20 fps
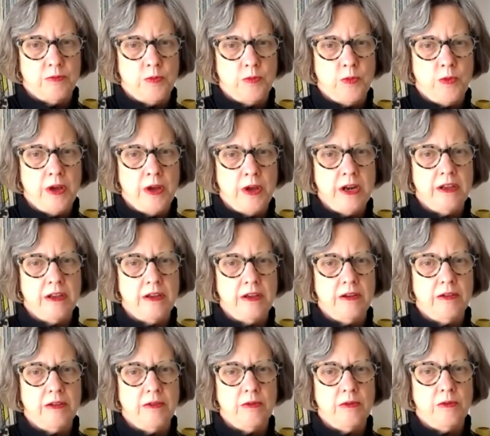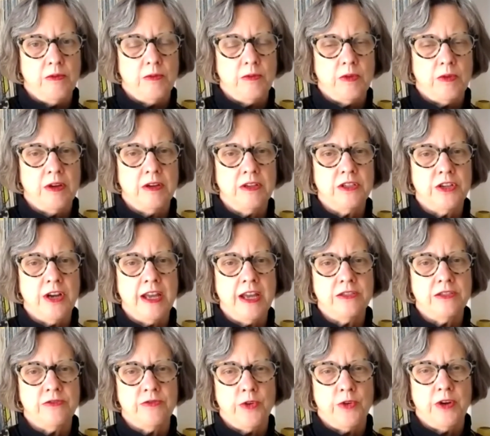What
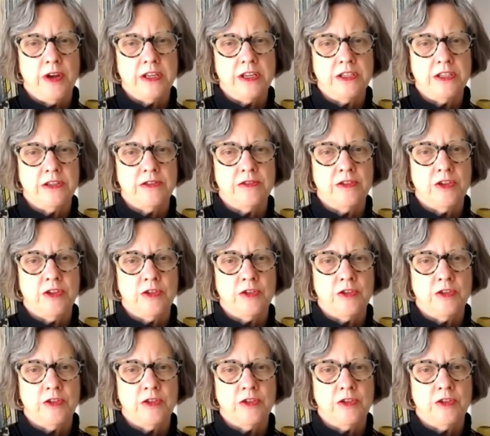contrast for us